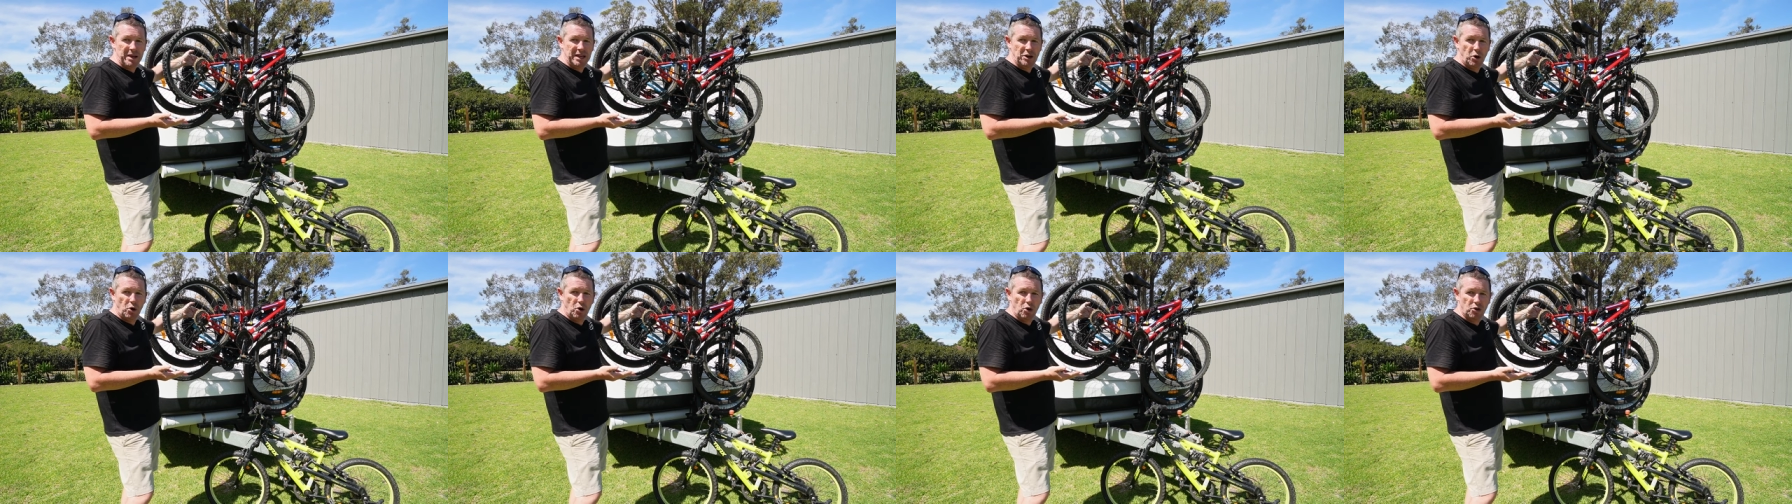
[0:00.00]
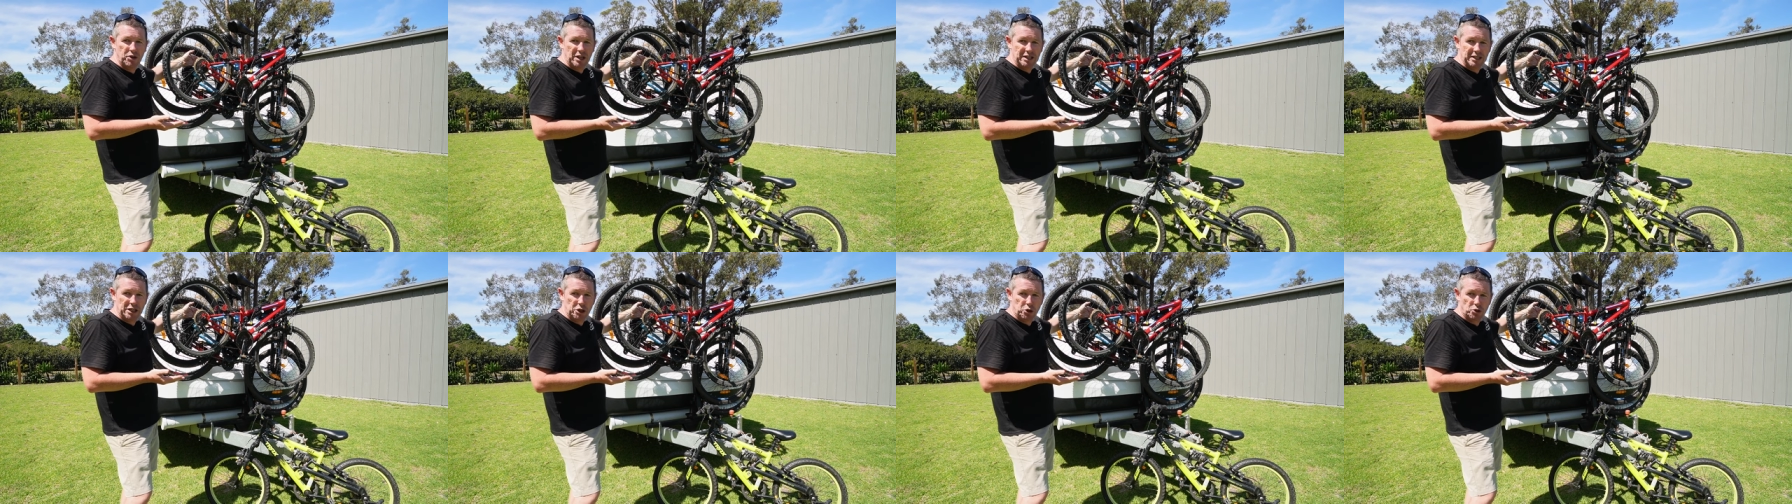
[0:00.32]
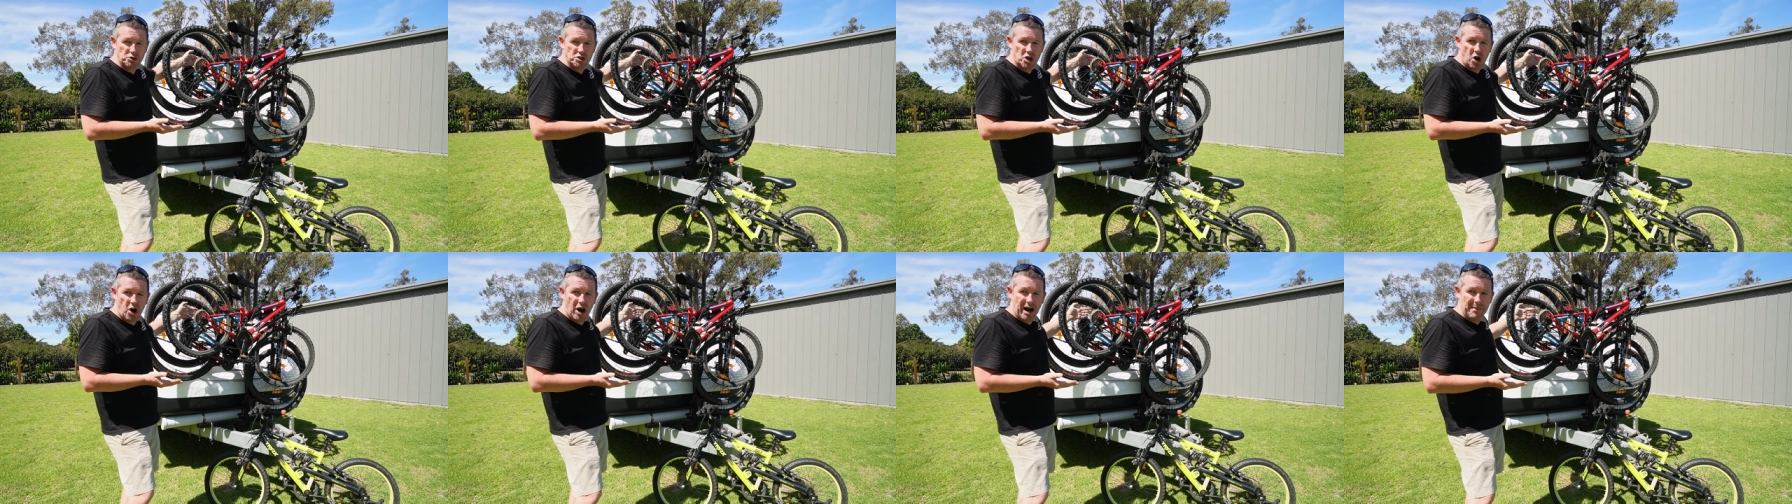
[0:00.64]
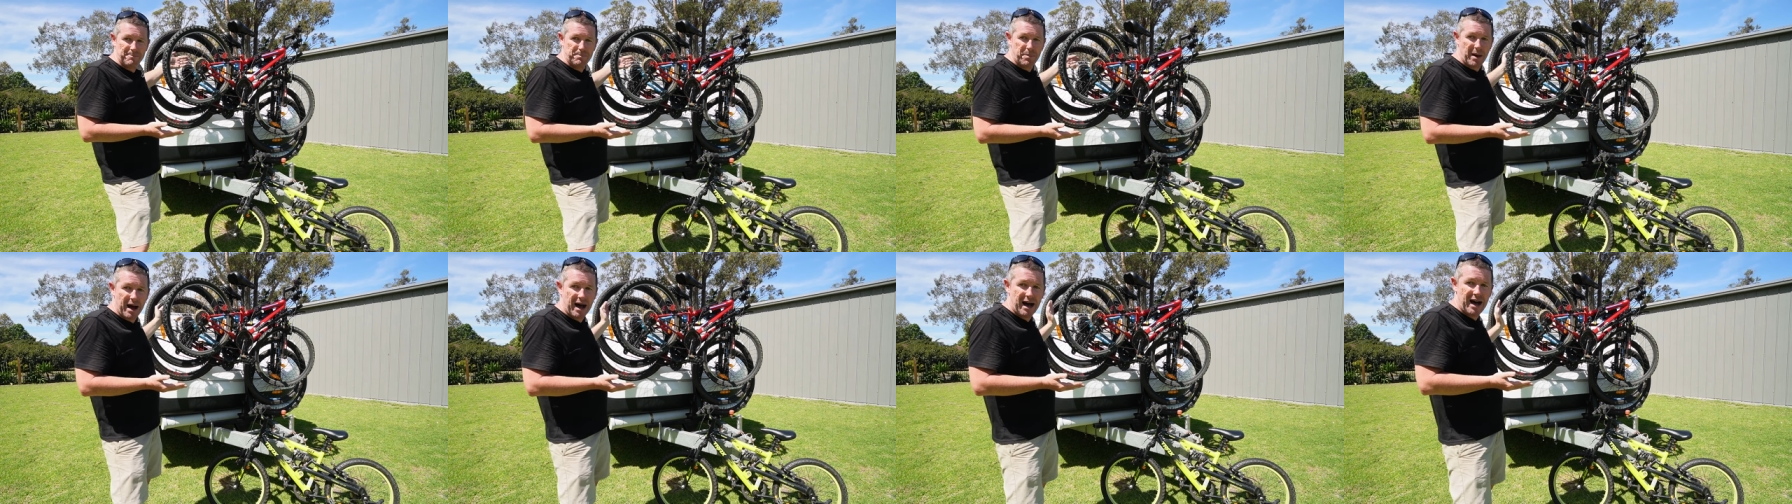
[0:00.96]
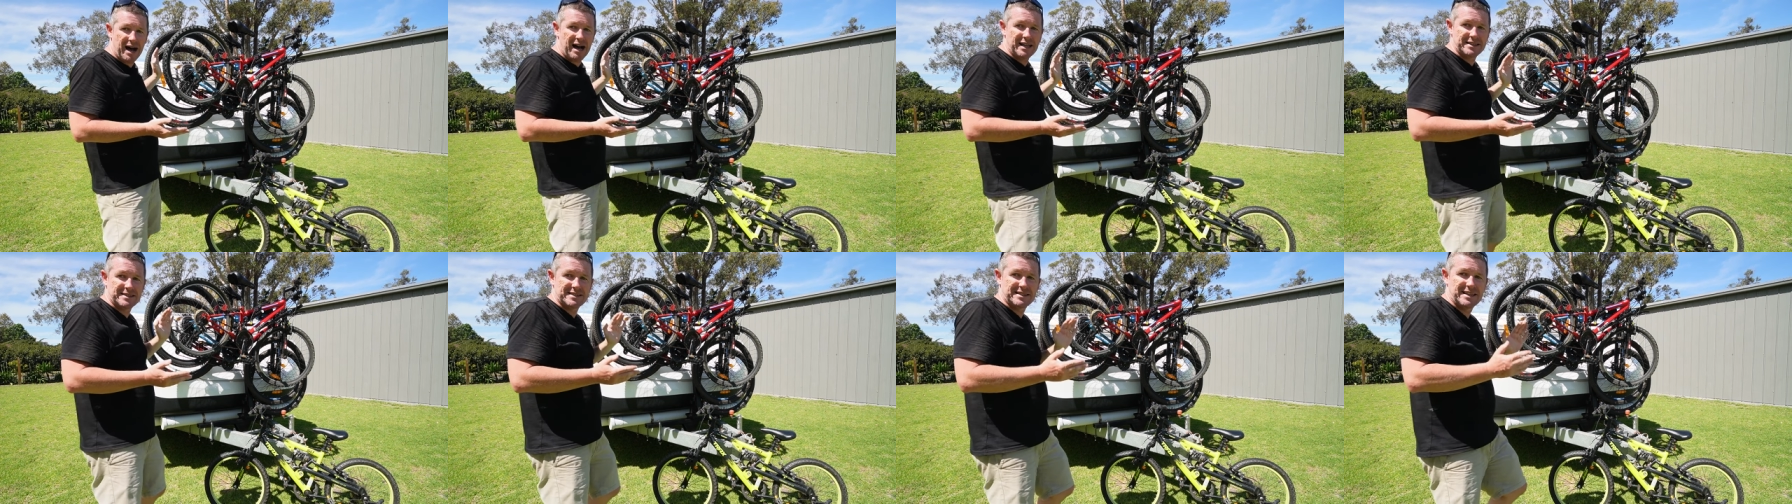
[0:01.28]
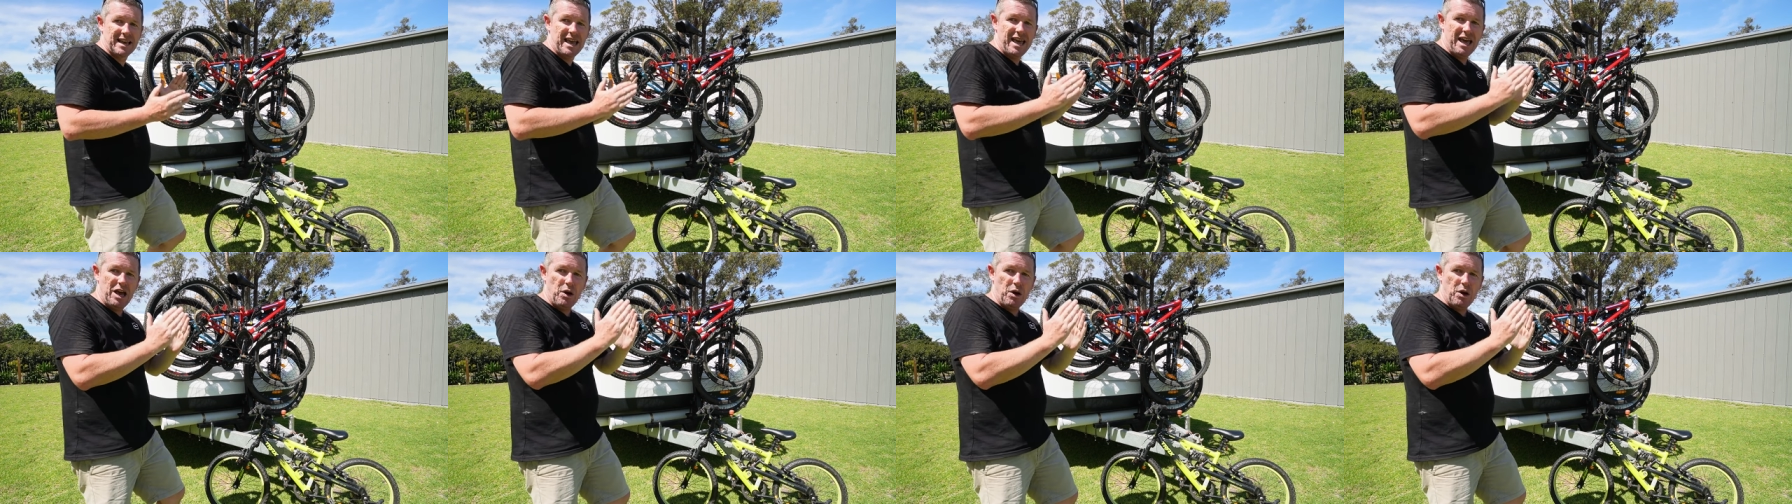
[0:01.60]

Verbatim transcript: in all the little tight parts